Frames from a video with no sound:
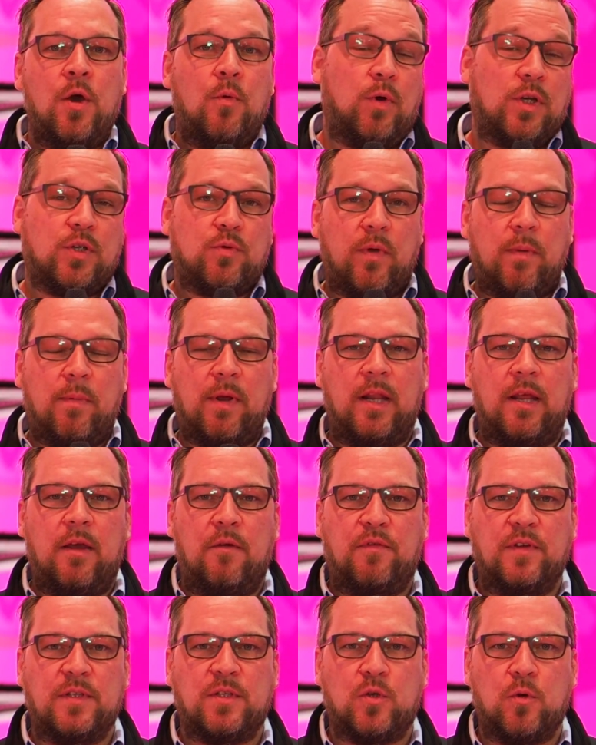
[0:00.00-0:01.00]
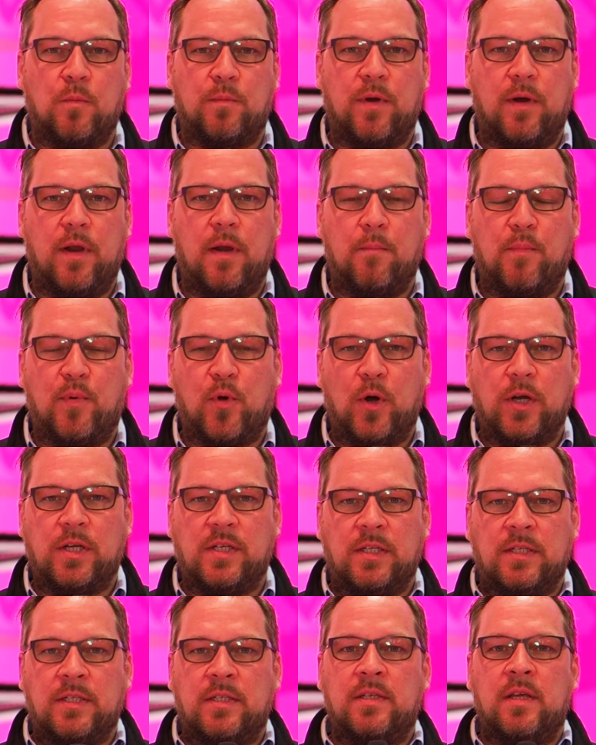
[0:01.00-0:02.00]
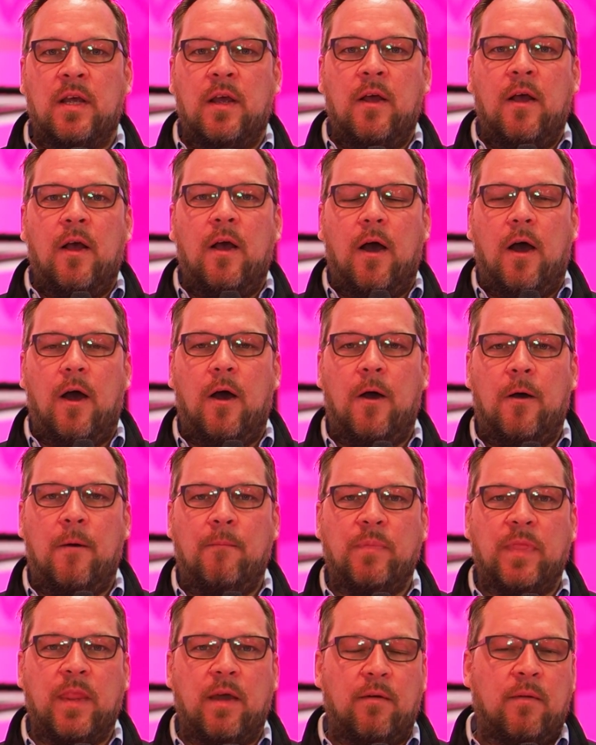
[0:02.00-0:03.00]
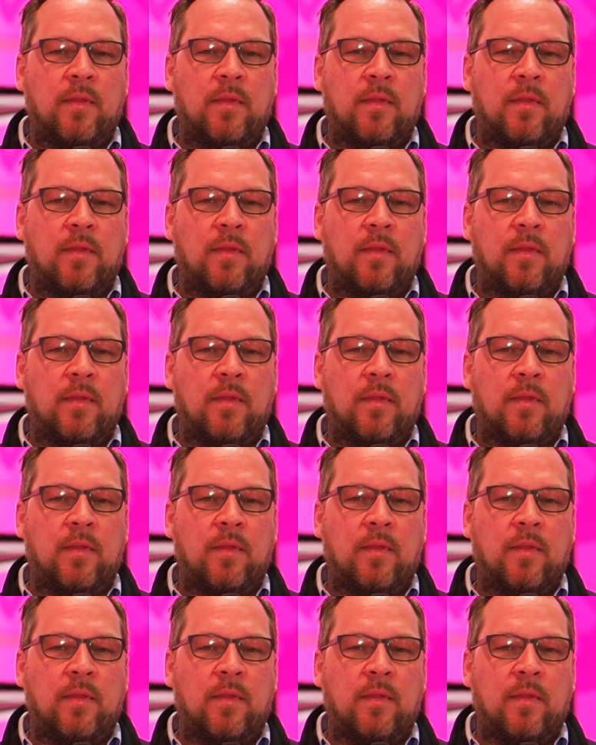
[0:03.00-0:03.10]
which we believe is super important um,